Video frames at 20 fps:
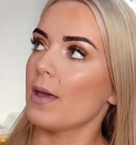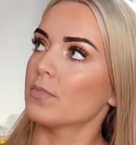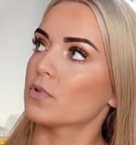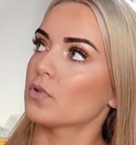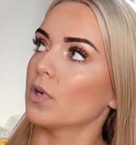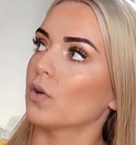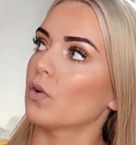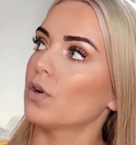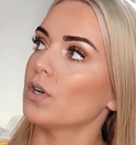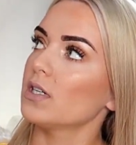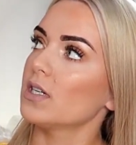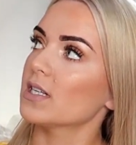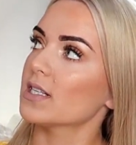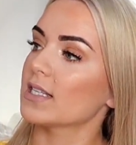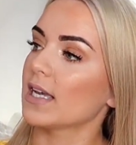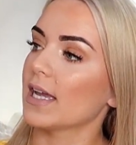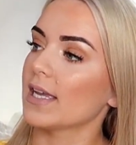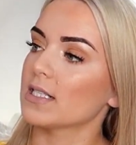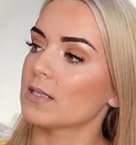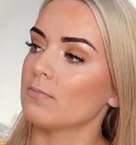So I got it in a
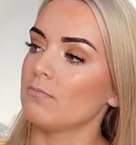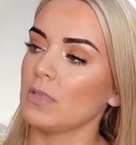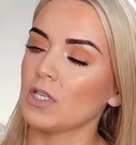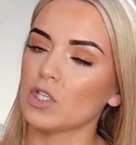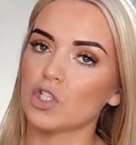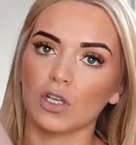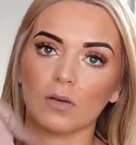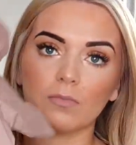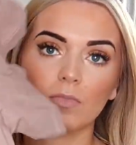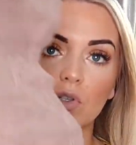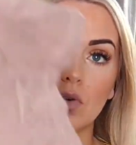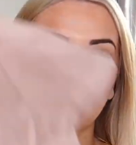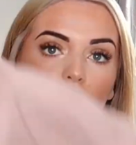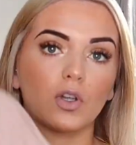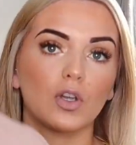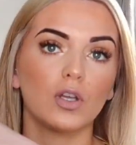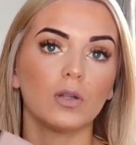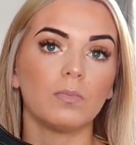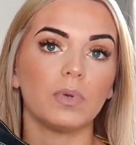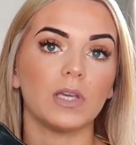size medium, so
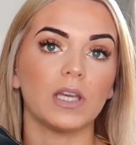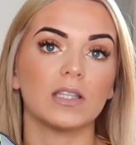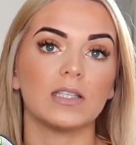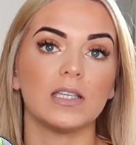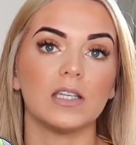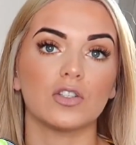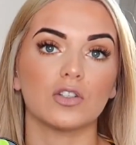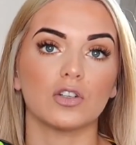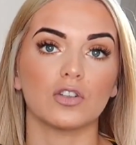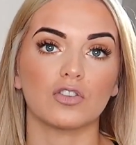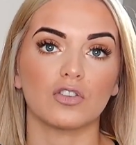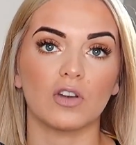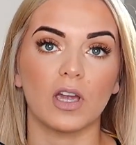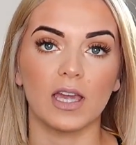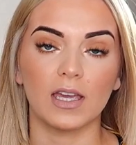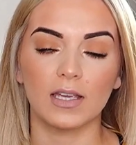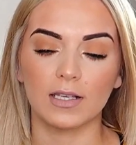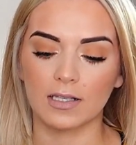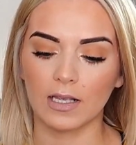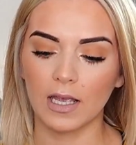it could be a t-shirt
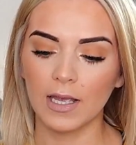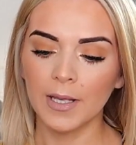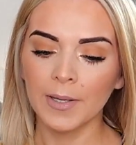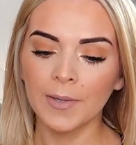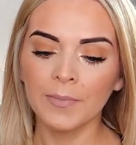dress.